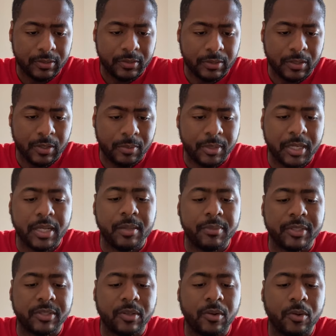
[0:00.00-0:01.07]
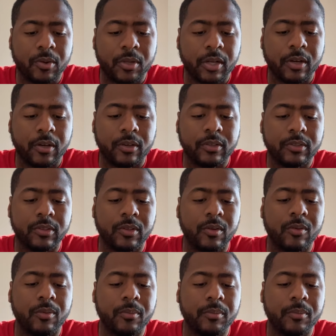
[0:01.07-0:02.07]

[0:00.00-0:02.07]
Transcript: Um, and then he missed the whole year. So,